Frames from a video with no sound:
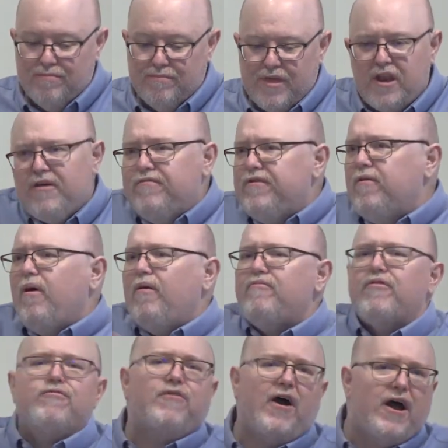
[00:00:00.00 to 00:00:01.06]
And if you ever
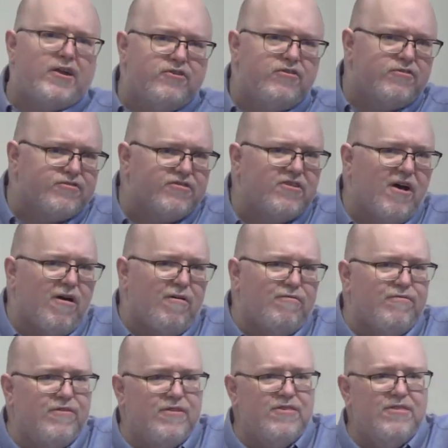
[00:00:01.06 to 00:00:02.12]
find
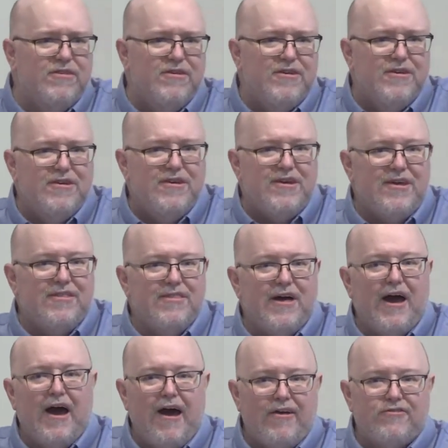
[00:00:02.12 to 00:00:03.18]
yourself in the
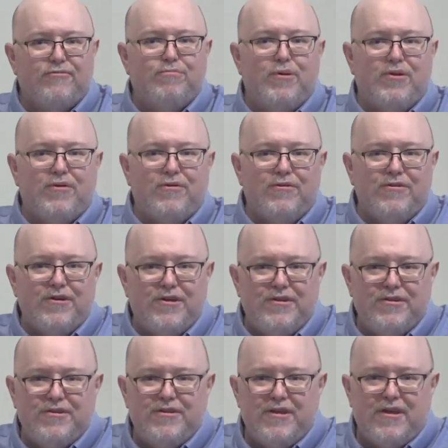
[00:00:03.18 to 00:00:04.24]
hospital
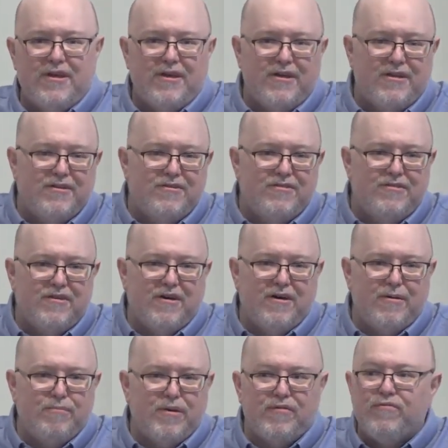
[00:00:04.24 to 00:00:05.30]
and
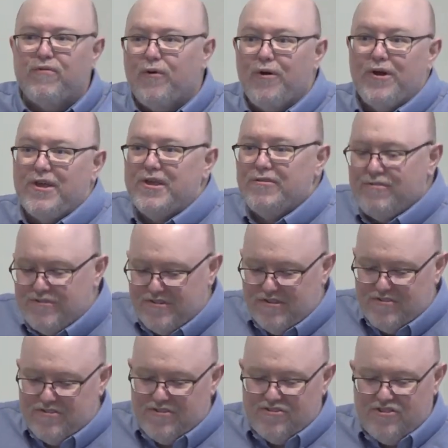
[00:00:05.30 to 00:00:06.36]
before you
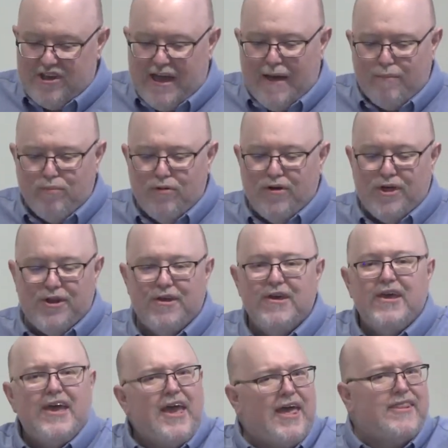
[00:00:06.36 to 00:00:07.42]
sits a chaplain
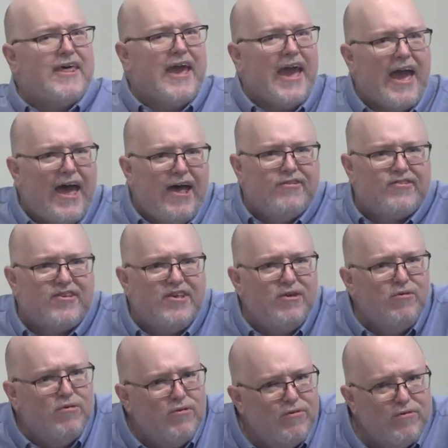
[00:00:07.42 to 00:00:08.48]
and they ask
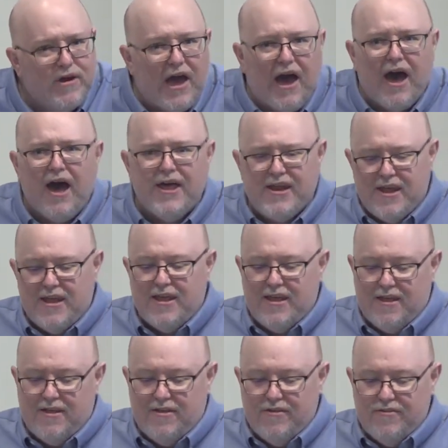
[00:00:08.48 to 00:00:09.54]
you who God
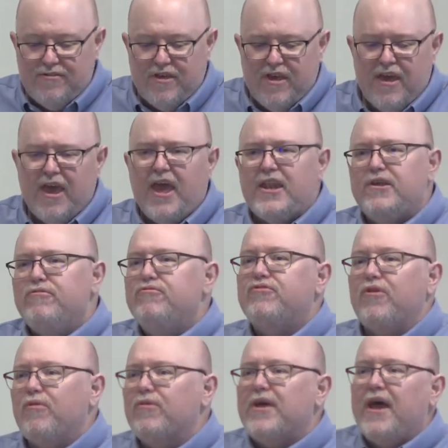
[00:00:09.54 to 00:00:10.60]
is and you
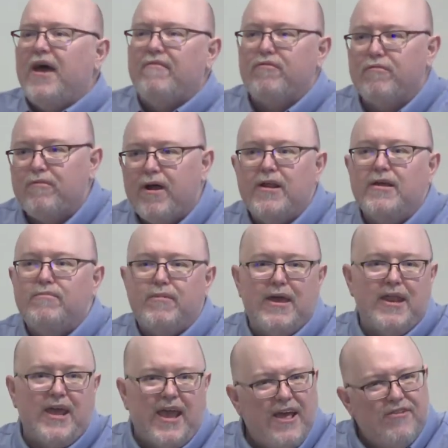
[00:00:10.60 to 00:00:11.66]
don't have a
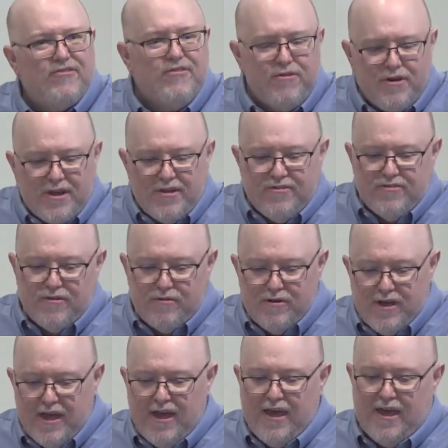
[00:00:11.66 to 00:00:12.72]
ready-made answer, it's
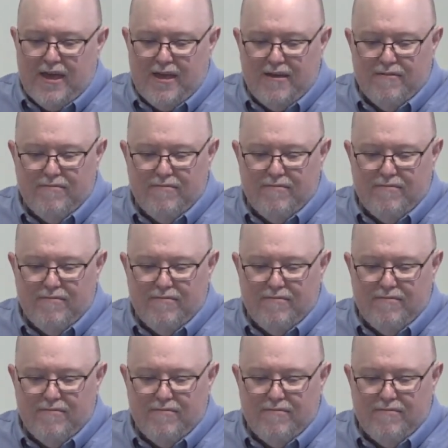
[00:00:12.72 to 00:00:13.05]
okay.